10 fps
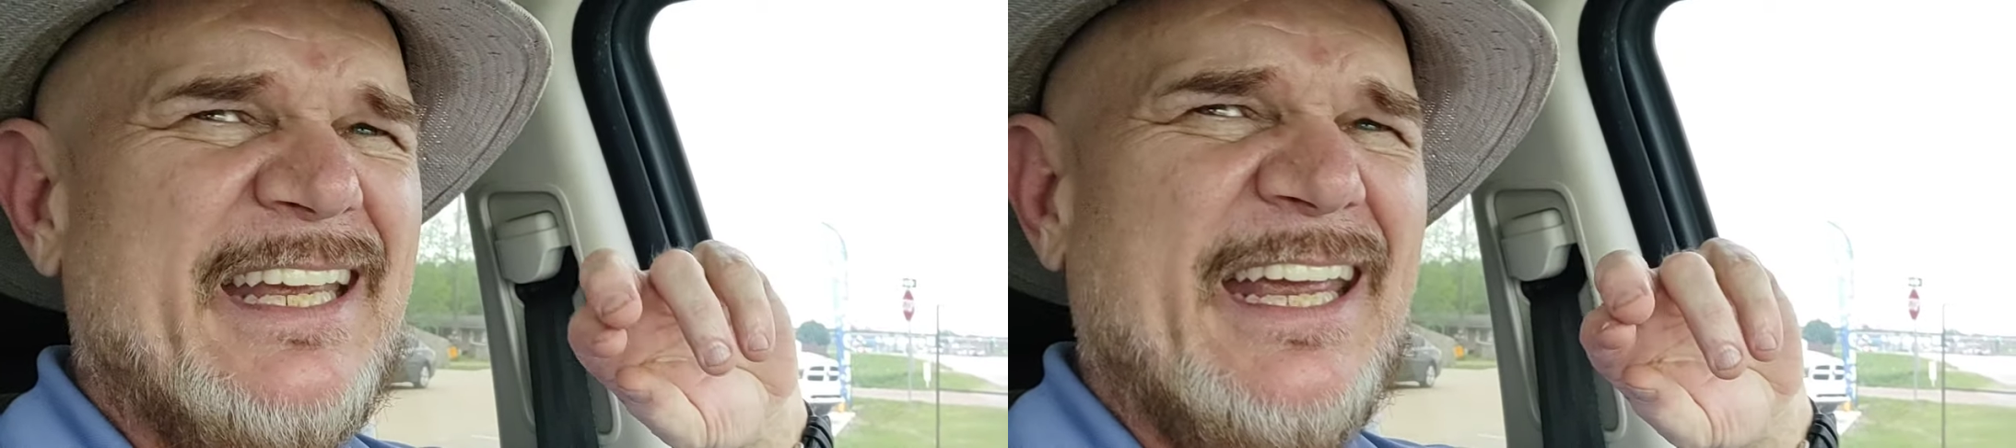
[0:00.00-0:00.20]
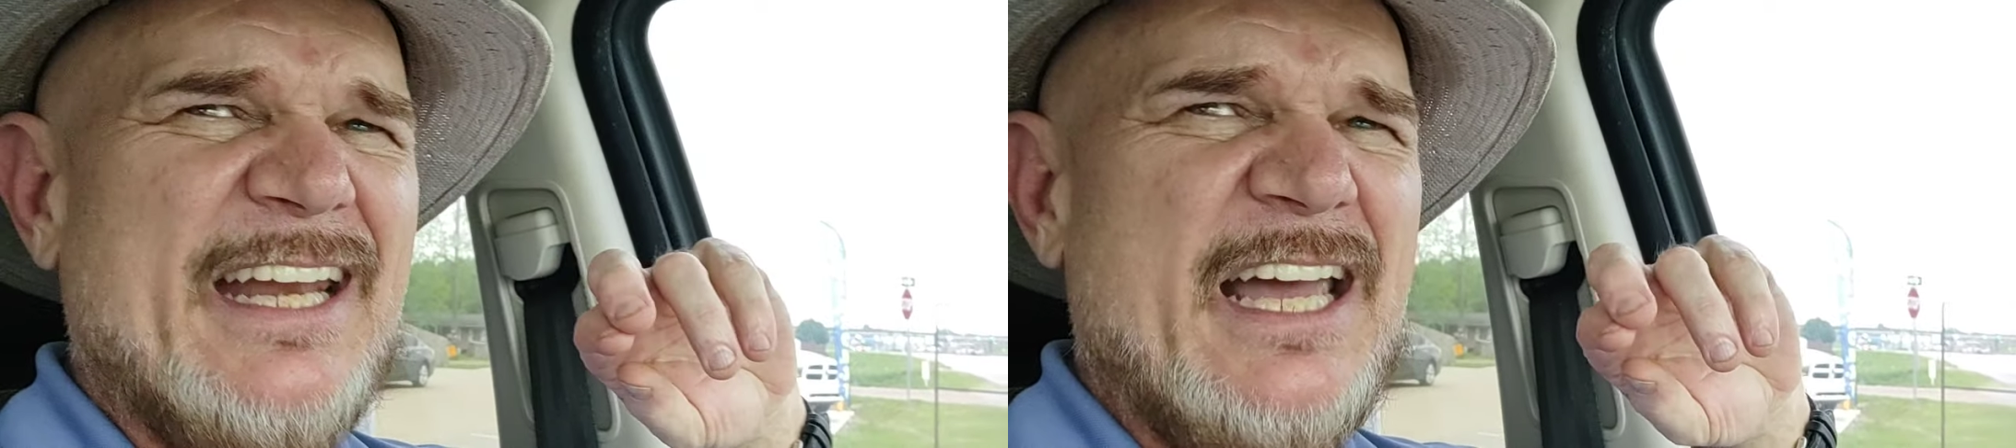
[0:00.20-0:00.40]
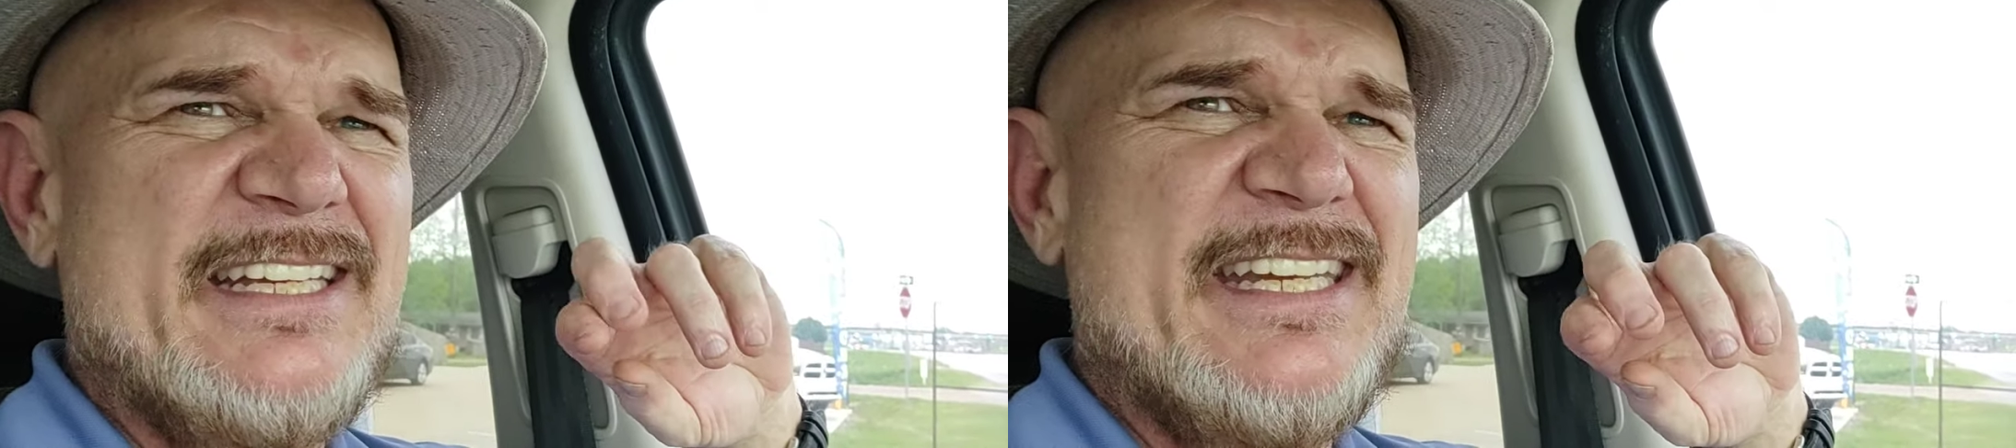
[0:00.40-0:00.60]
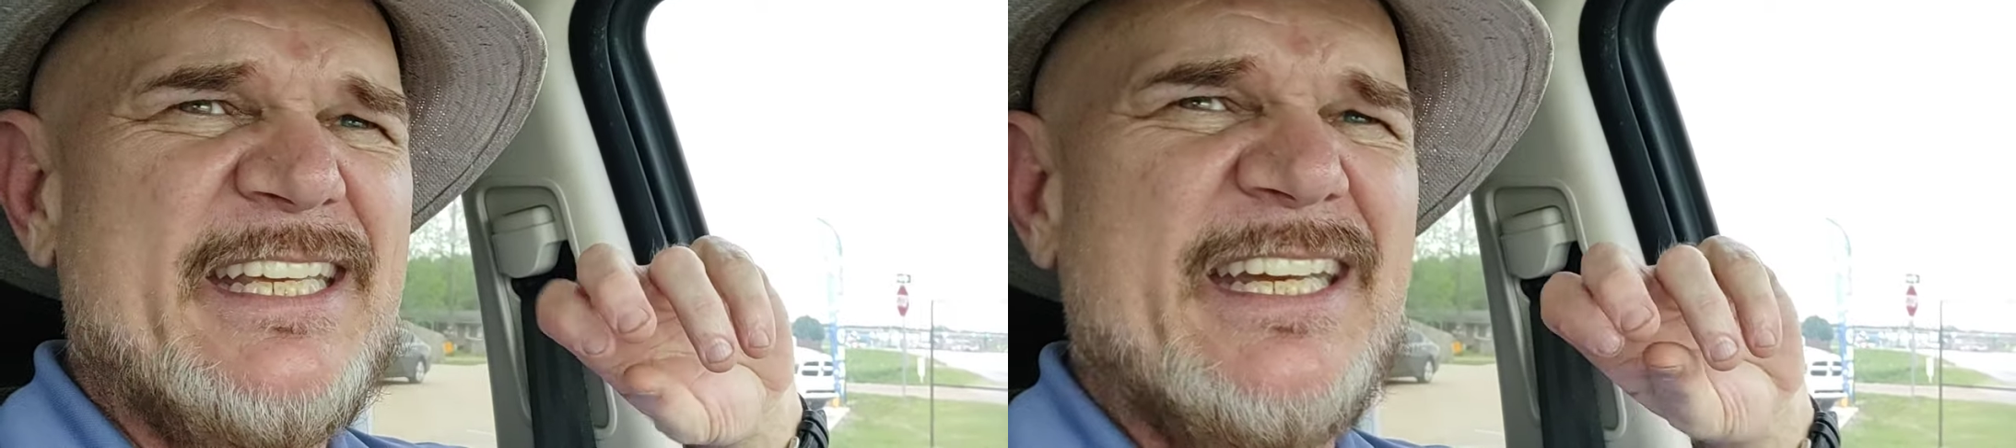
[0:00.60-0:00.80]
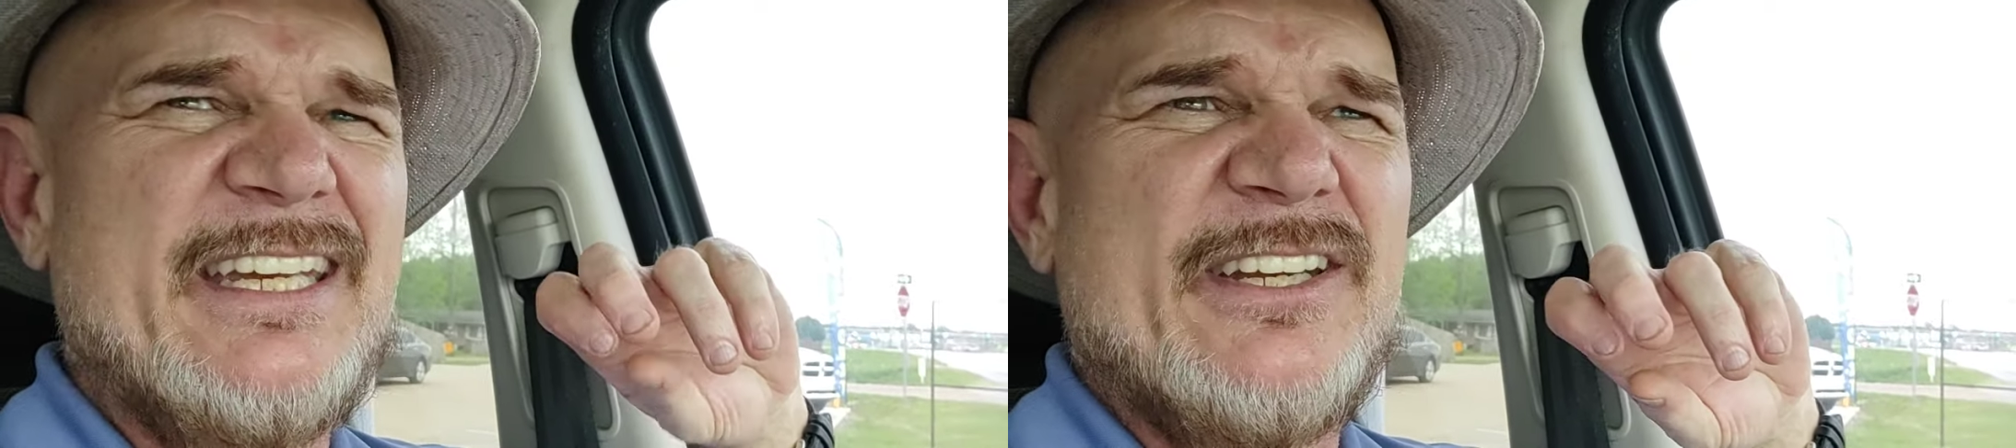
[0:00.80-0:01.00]
and I
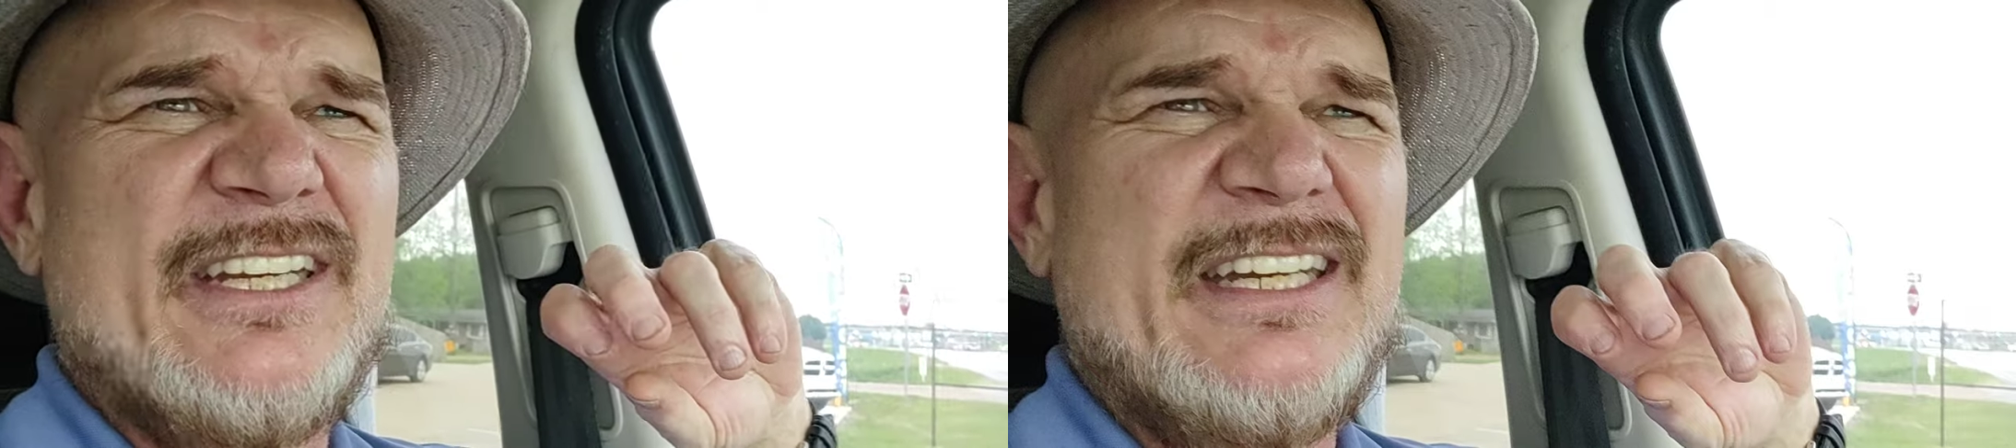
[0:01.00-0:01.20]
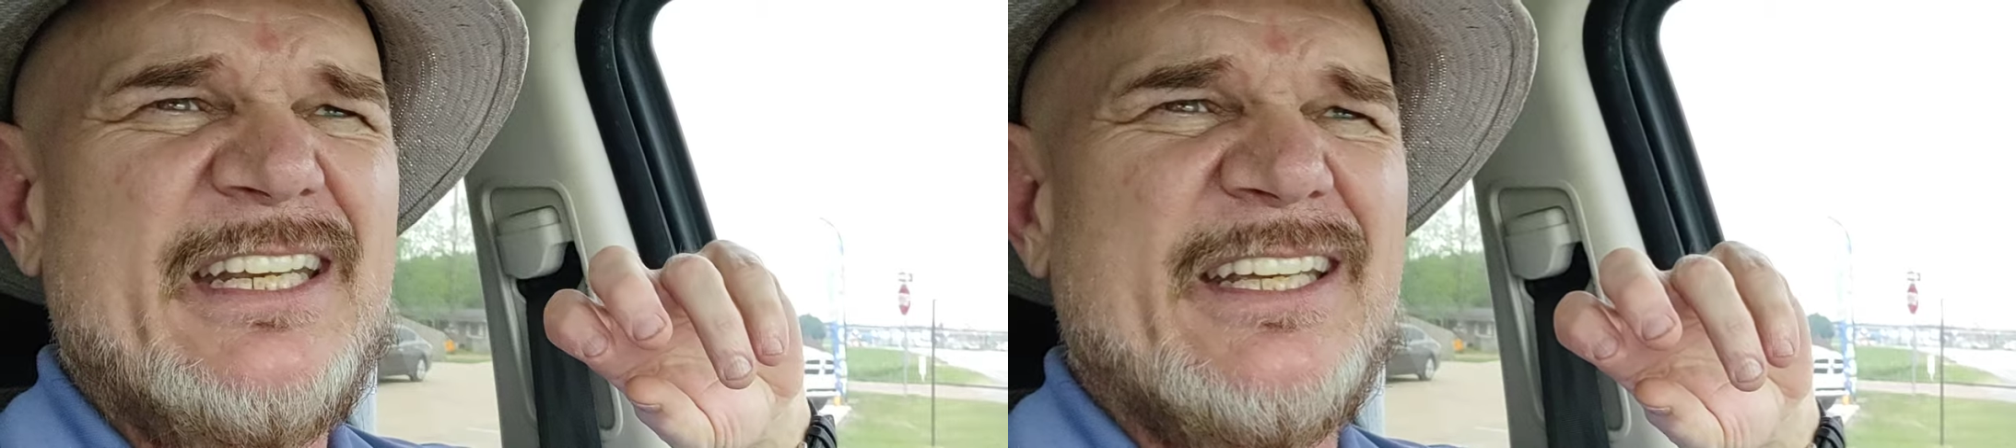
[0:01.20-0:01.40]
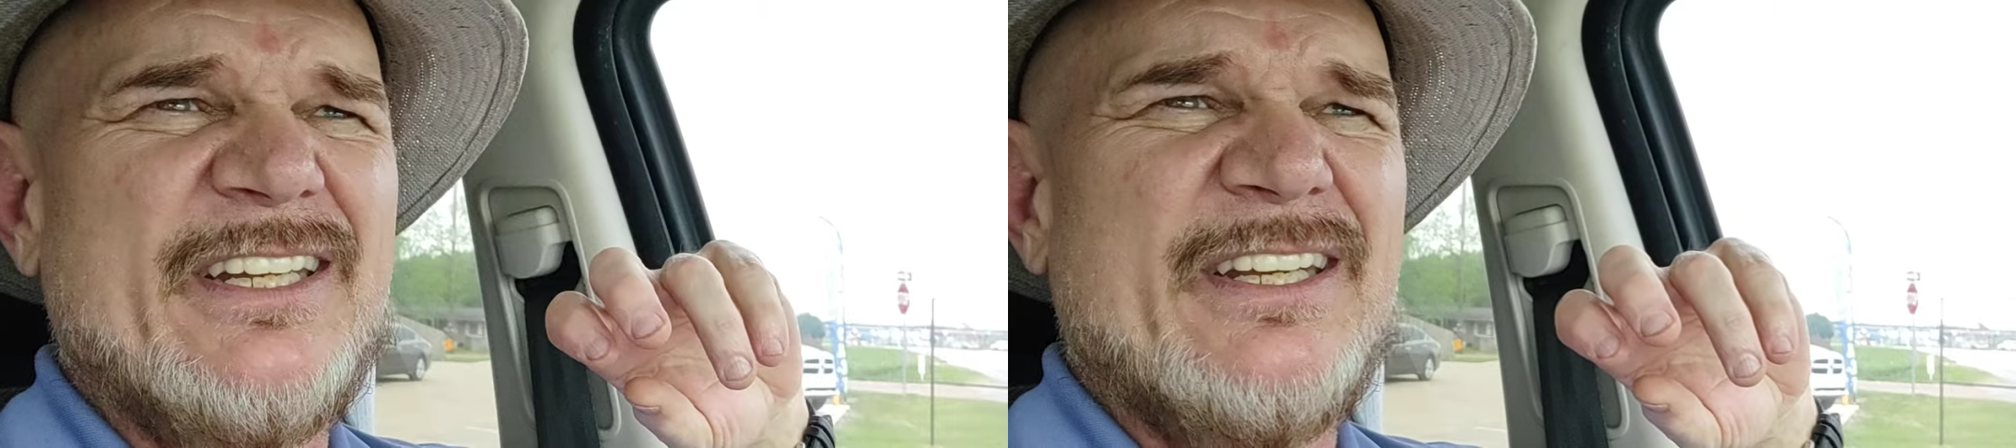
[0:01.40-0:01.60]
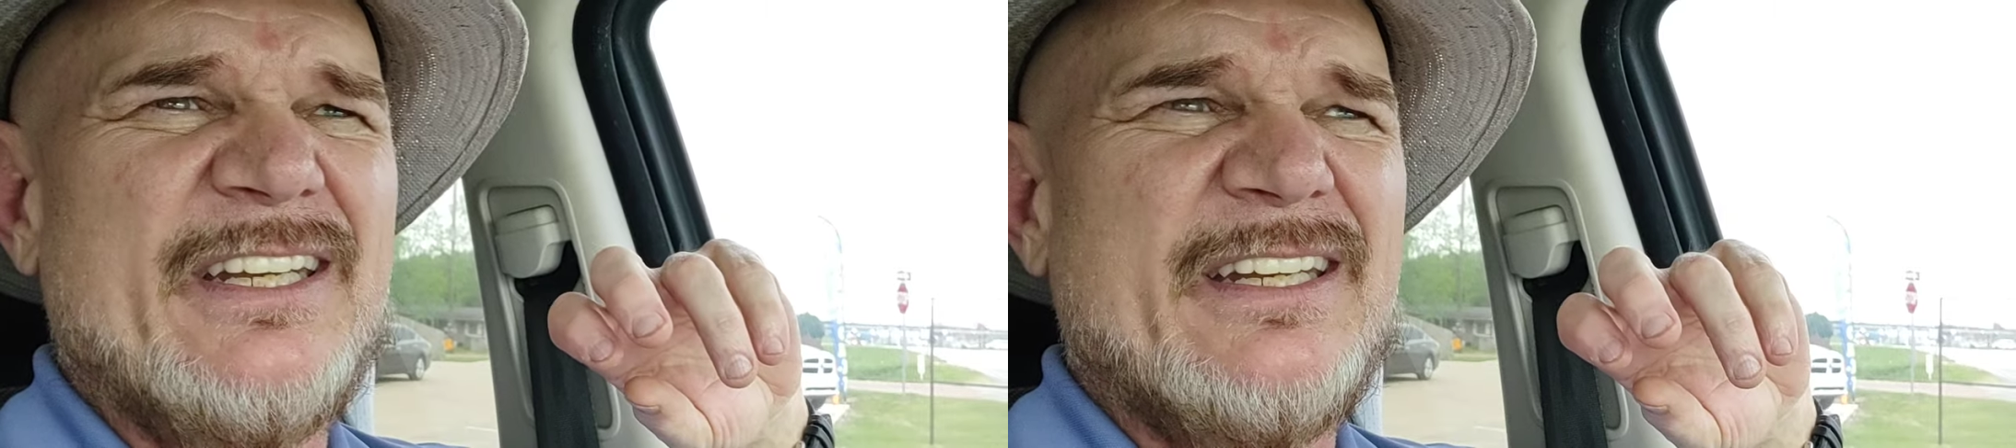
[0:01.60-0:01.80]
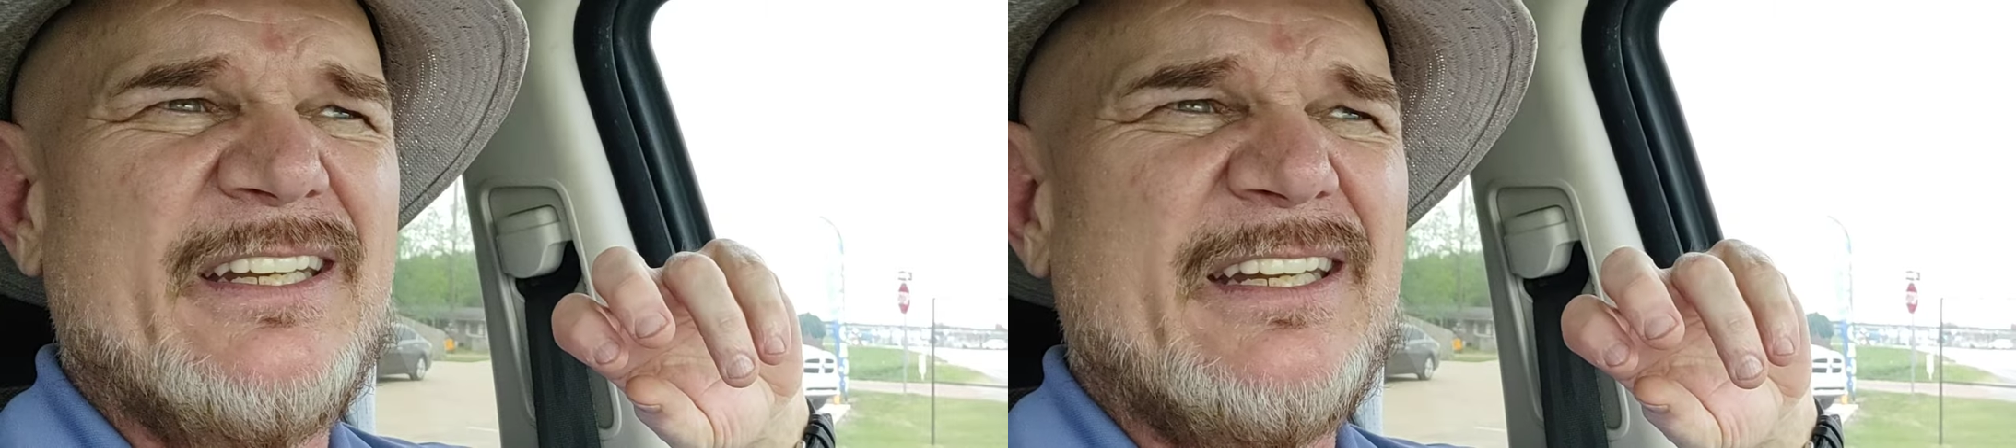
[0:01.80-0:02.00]
did it
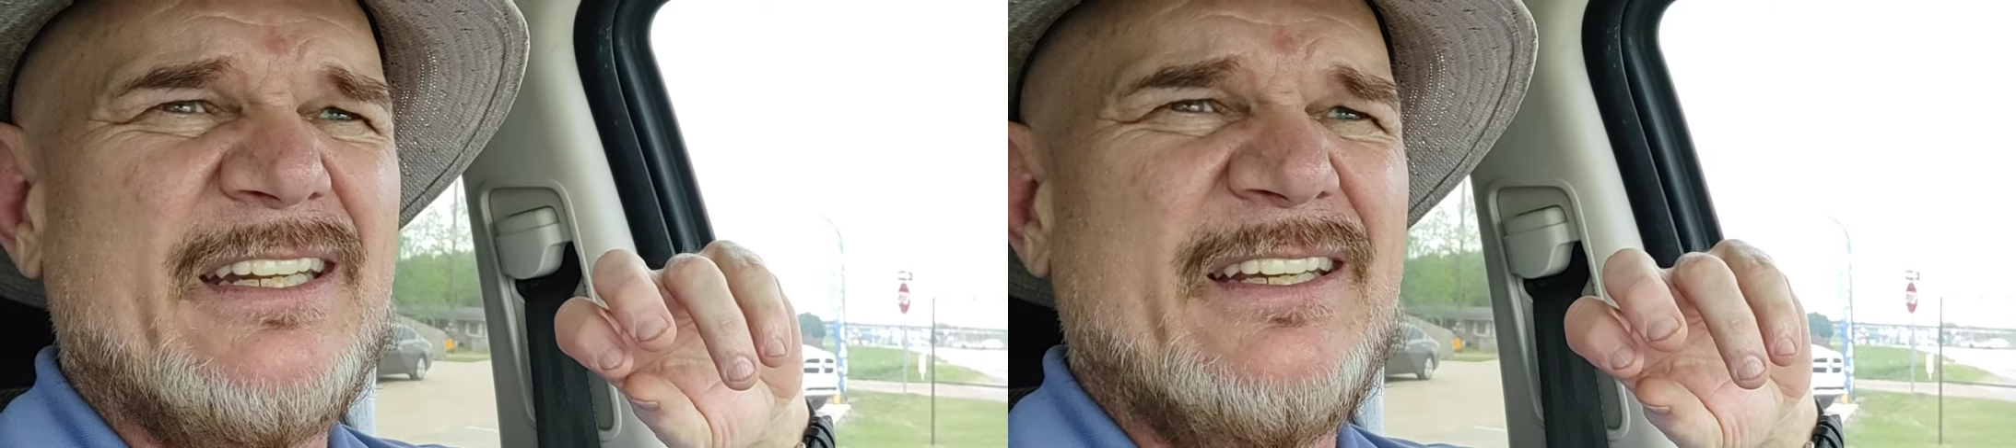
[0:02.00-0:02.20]
in